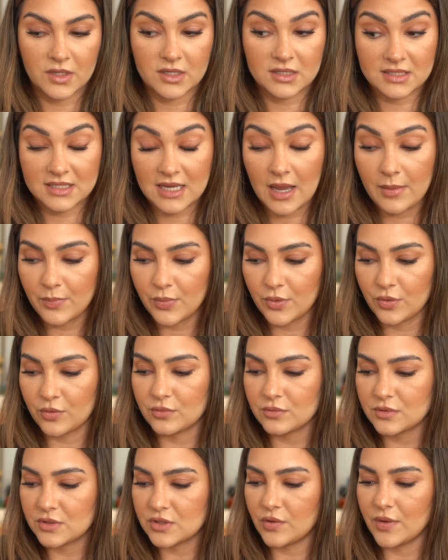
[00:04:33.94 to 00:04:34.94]

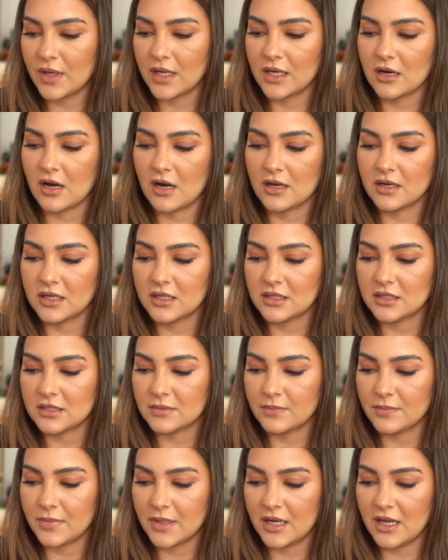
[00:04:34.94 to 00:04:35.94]
sample, so I got it.
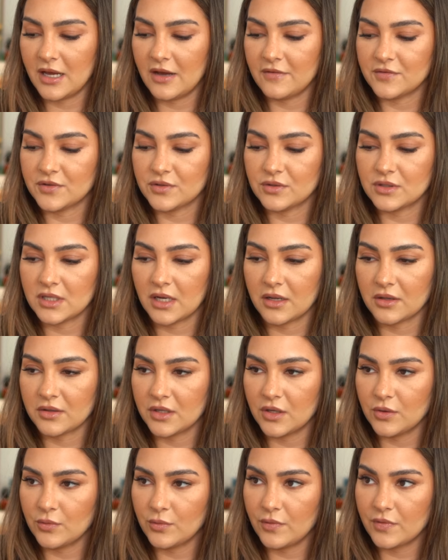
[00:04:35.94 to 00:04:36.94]
But I have to tell
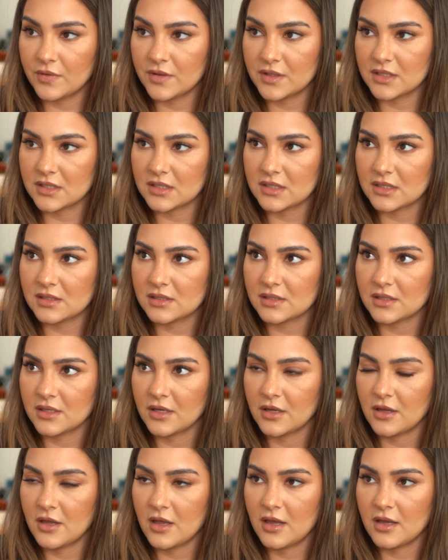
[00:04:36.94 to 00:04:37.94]
you, this
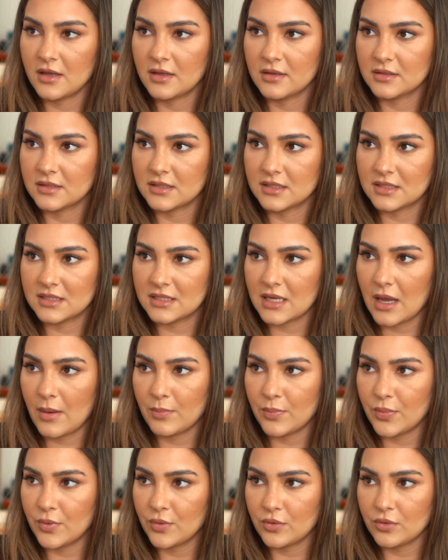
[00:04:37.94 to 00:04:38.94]

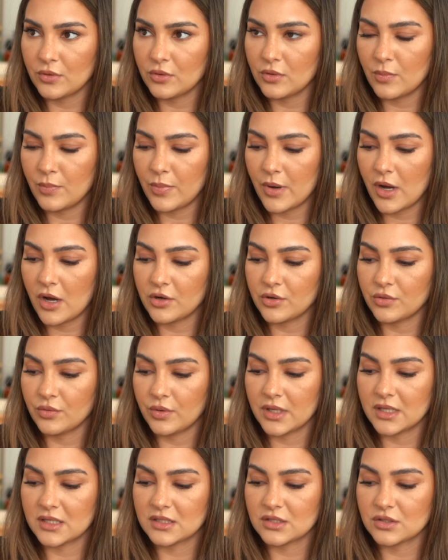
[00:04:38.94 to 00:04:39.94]
sample bottle
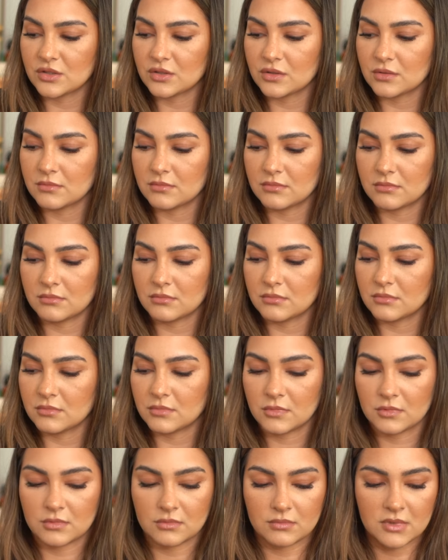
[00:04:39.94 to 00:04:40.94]
is,
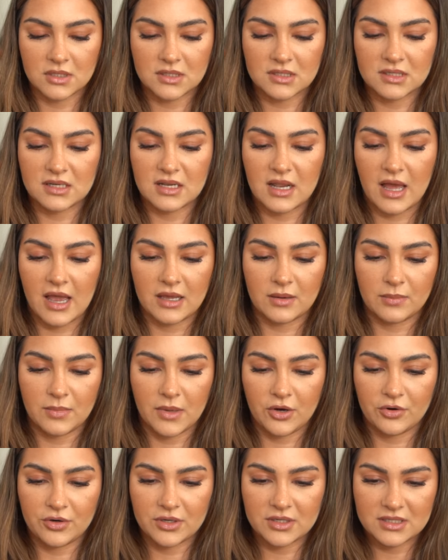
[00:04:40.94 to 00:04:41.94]
it's a
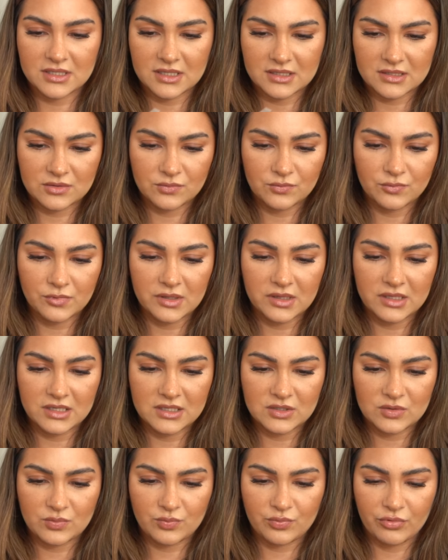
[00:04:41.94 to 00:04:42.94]
nightmare. It doesn't really
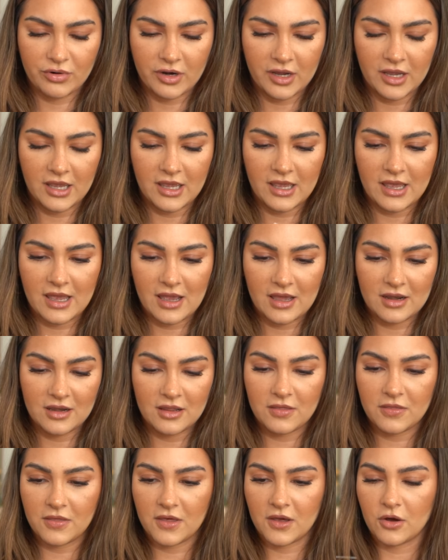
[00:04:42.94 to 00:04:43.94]
spray
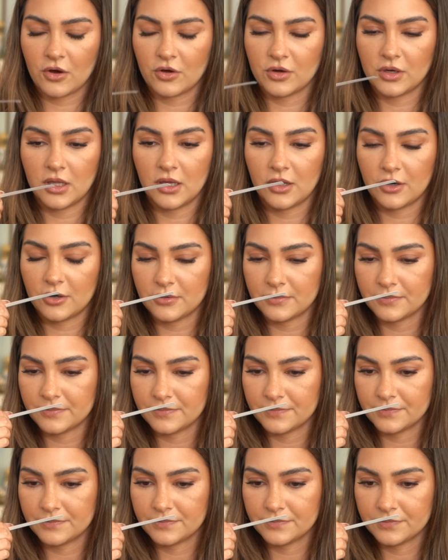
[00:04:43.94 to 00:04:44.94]
anything on here,
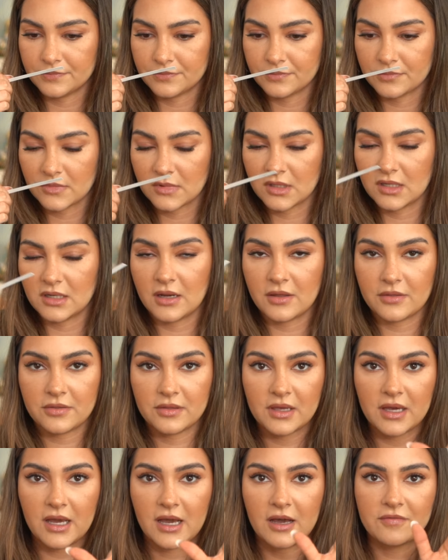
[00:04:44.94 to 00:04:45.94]
and I
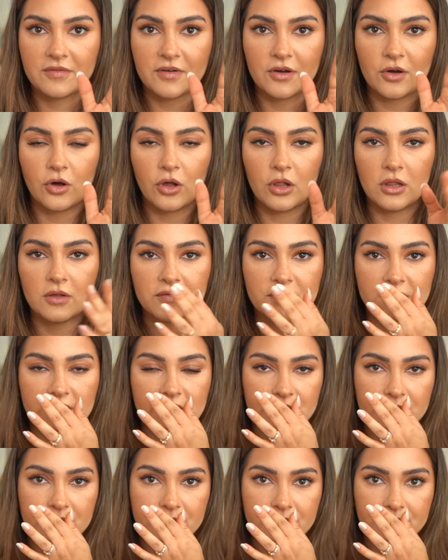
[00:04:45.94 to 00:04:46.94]
think I have all of it
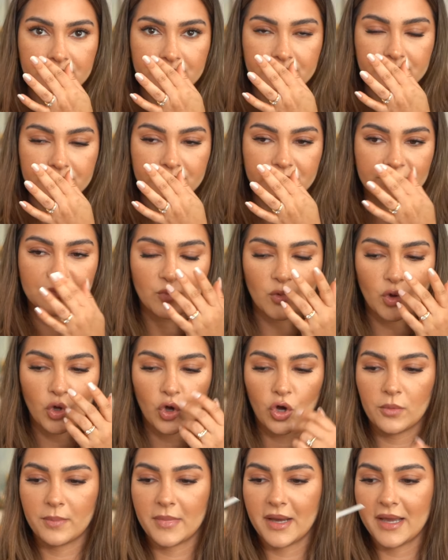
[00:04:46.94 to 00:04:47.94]

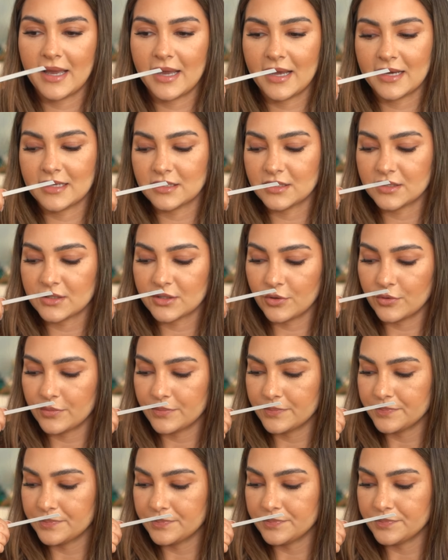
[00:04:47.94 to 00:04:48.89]
on my hand. So